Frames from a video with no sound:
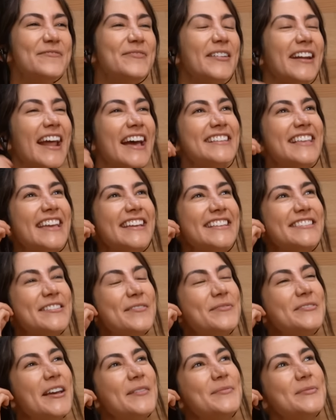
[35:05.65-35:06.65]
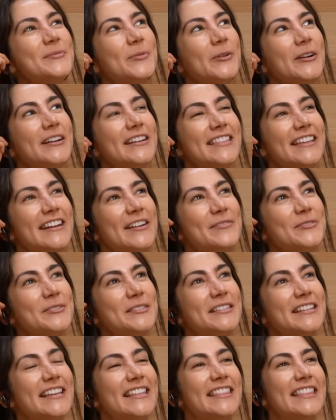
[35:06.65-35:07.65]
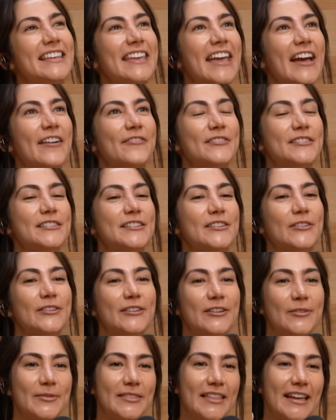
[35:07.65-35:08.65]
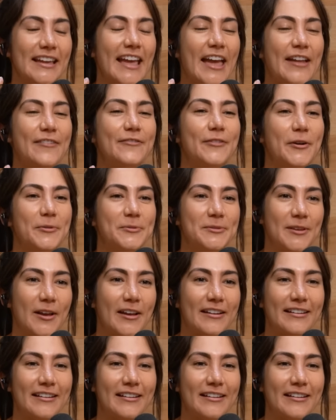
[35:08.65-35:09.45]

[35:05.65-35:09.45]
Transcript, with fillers: But I like sometimes worry that I'm just in the cafeteria with like headphones